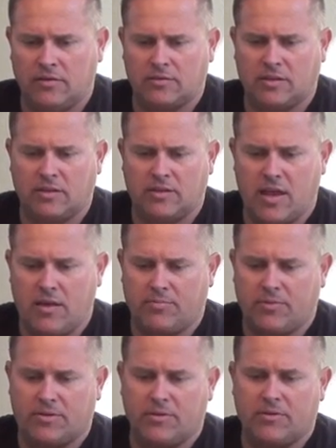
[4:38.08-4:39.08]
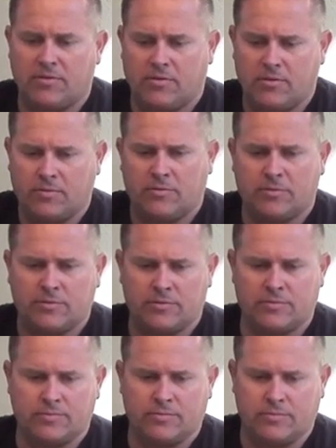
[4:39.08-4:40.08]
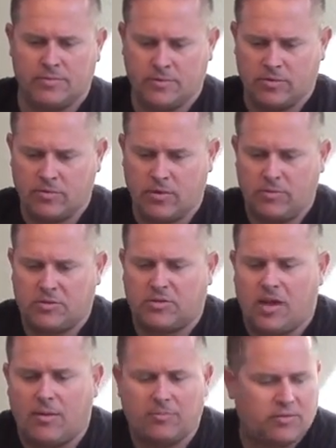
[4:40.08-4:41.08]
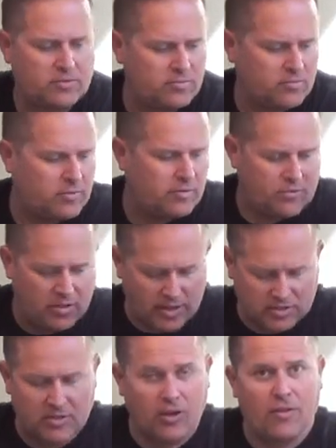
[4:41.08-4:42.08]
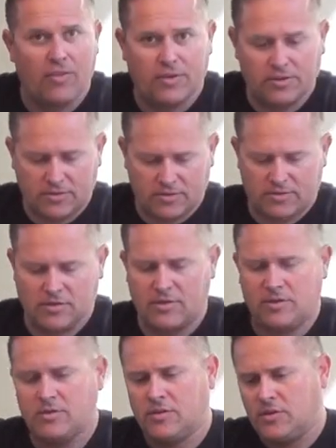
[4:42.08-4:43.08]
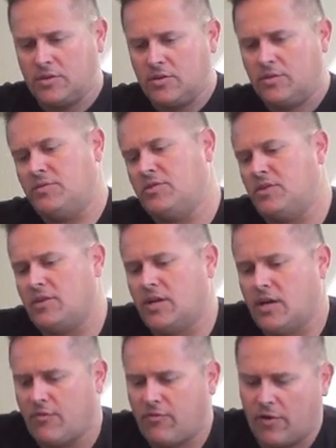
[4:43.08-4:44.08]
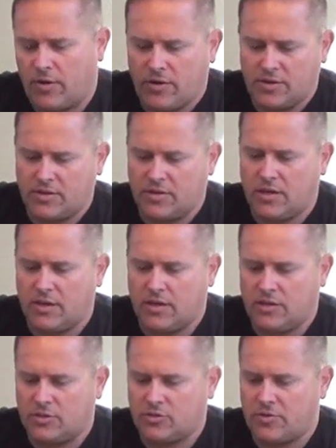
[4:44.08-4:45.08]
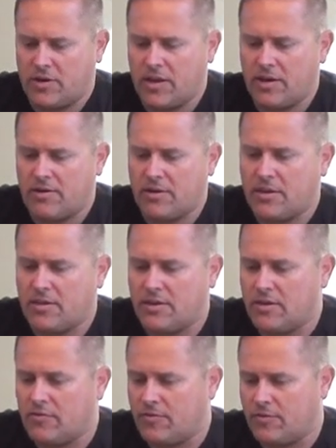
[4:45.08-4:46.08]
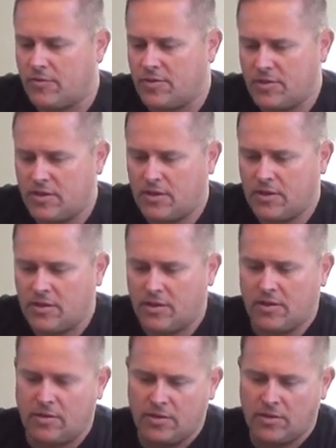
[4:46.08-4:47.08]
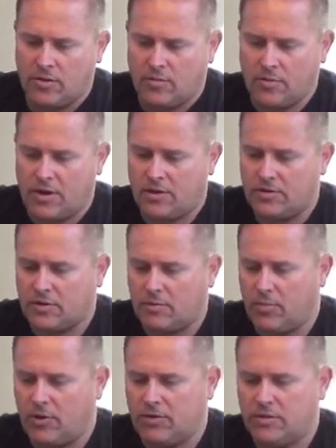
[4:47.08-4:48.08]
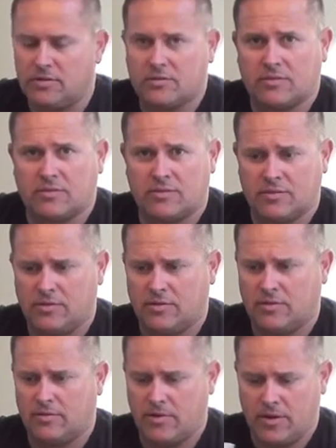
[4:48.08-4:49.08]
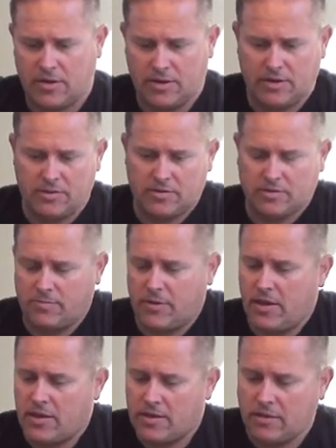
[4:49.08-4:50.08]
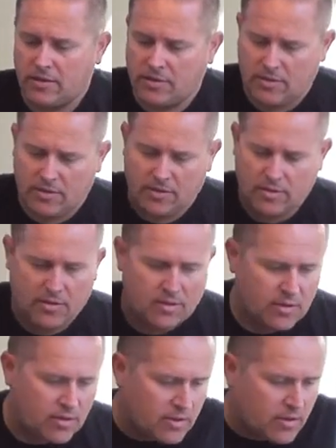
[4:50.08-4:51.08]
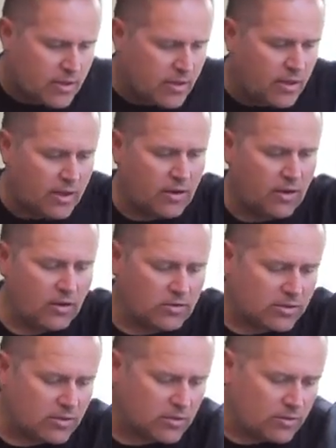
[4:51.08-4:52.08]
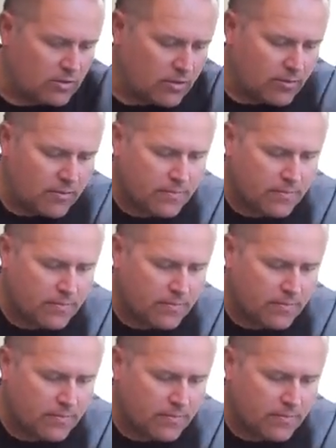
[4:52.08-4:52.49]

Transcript: skid dampener, or rubber stops, whatever you like to call those. The front tray area there for the radio components, right here in this bag. And also